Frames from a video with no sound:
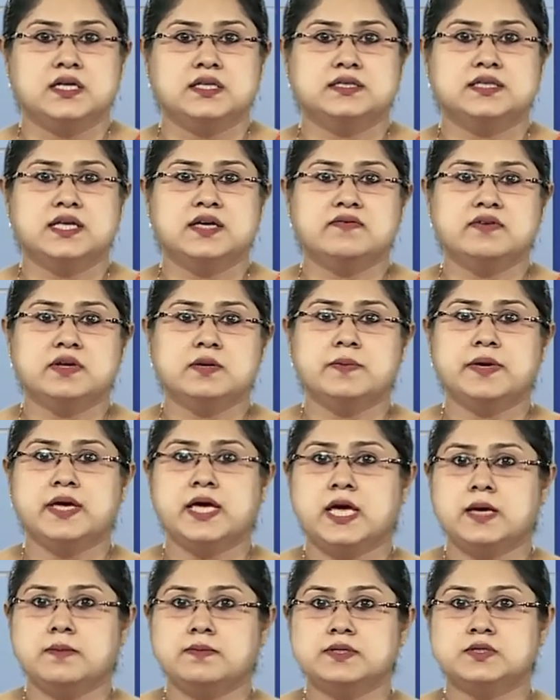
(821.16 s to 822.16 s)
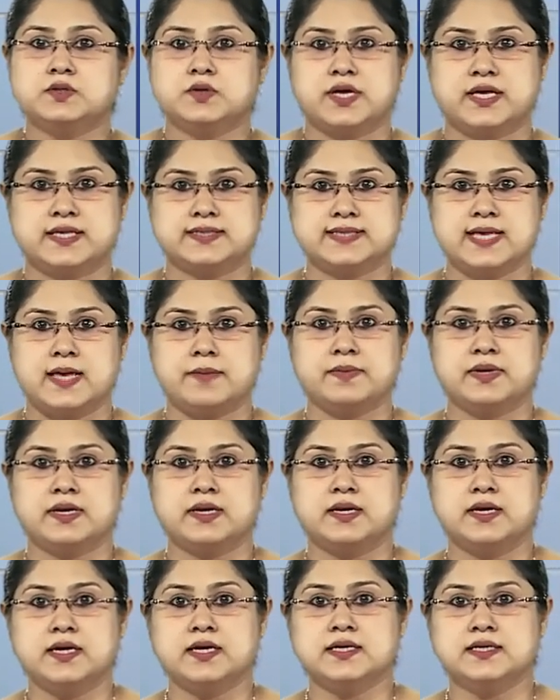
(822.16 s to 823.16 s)
They will be able to
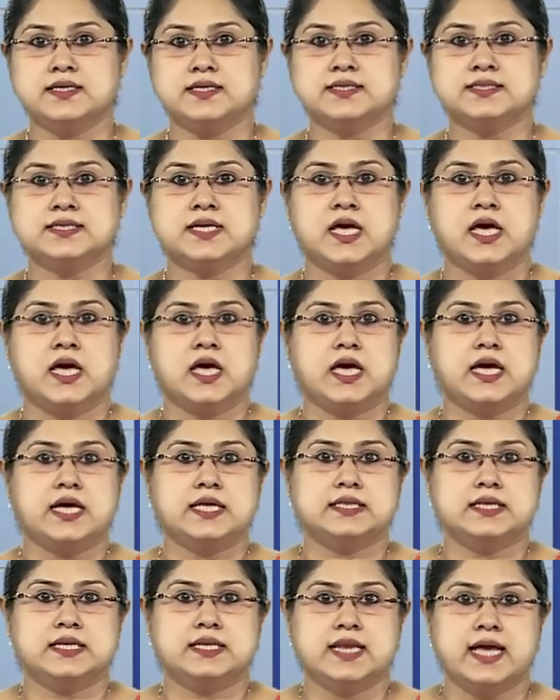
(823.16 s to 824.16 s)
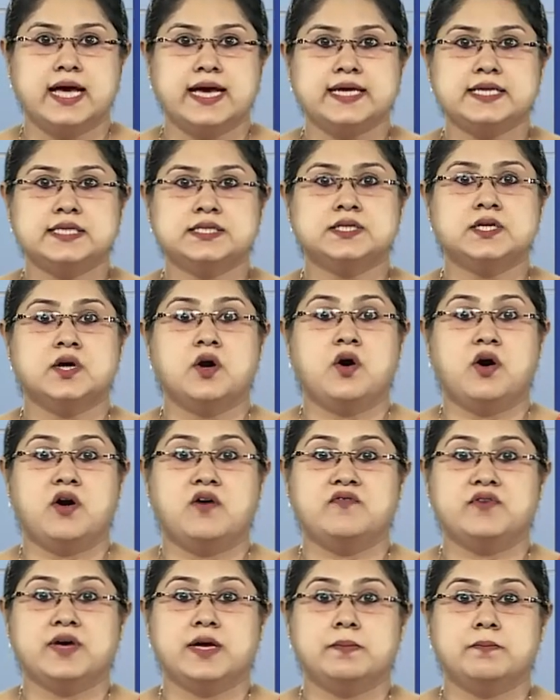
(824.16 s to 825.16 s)
examine learners in the light
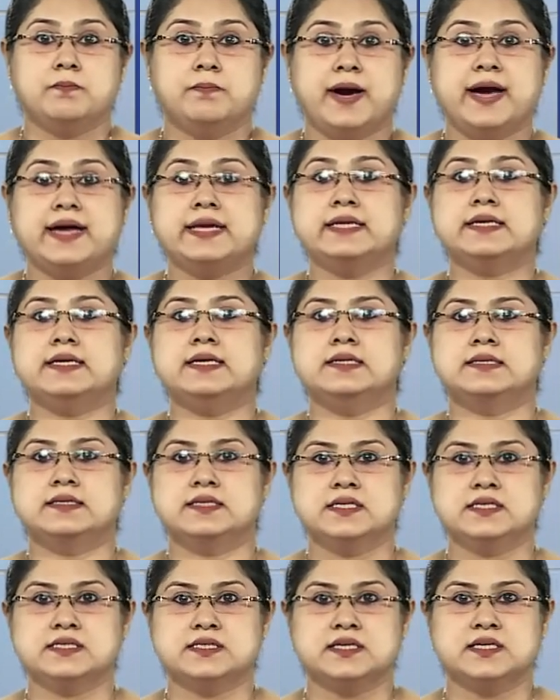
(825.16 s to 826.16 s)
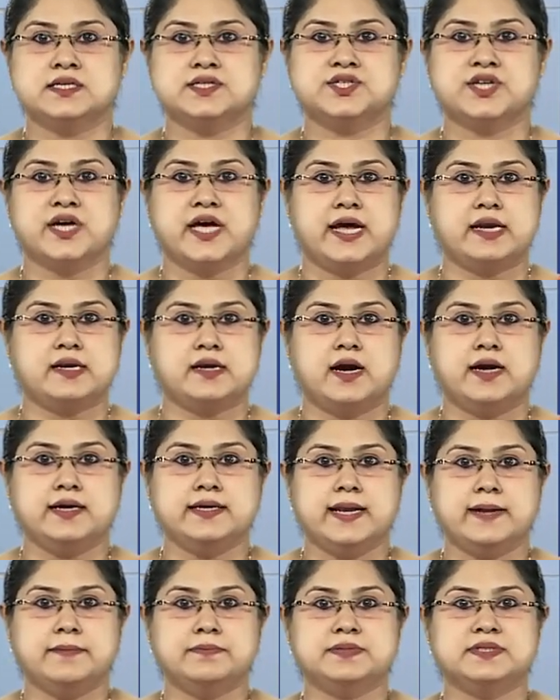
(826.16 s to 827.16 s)
of empirical research and
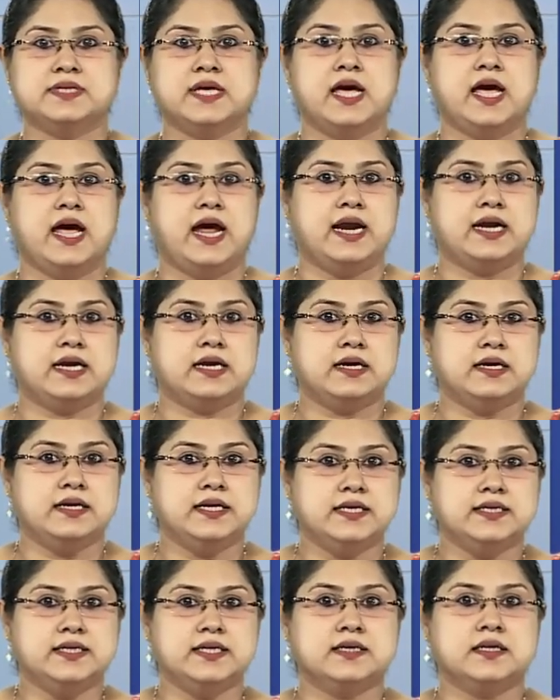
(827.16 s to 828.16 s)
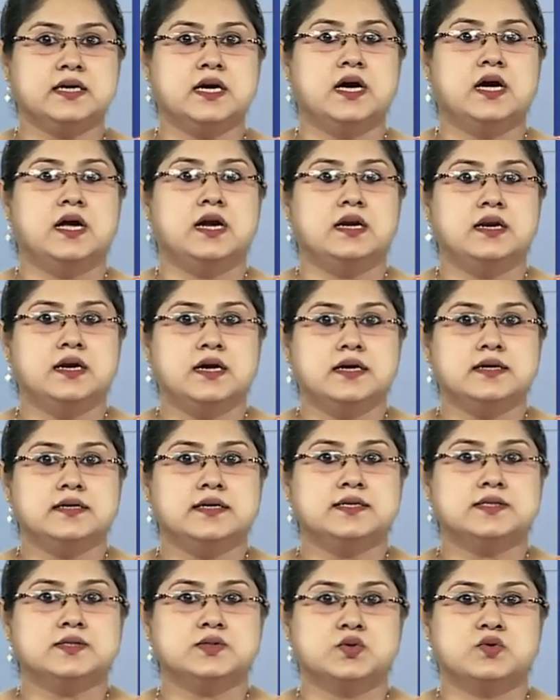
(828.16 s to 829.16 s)
attempts at leading
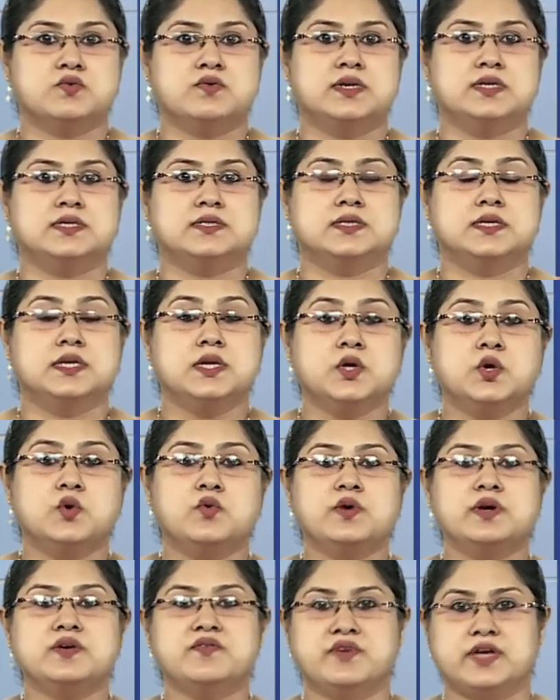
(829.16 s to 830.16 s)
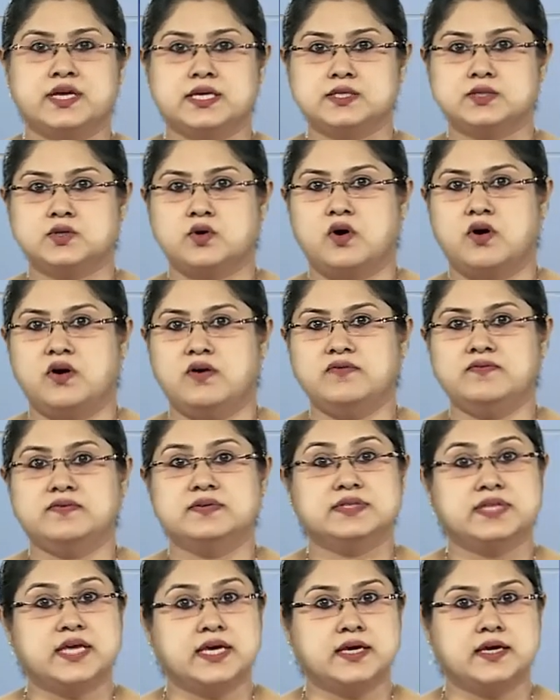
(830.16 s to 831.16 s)
learners towards newer ways of
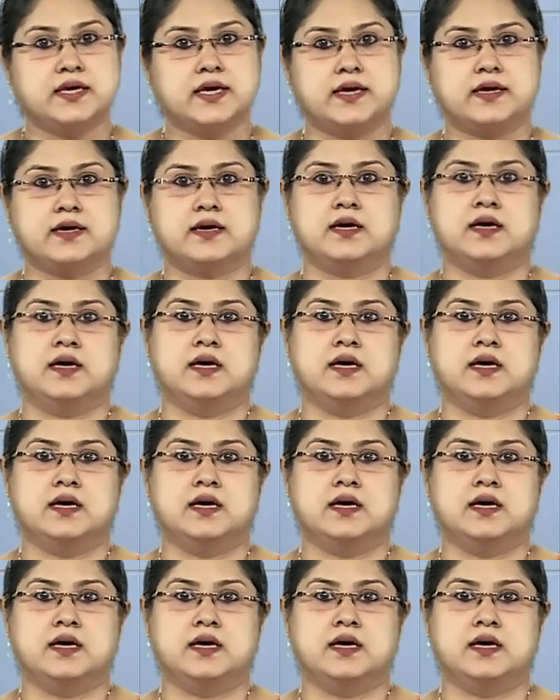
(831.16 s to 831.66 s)
thinking.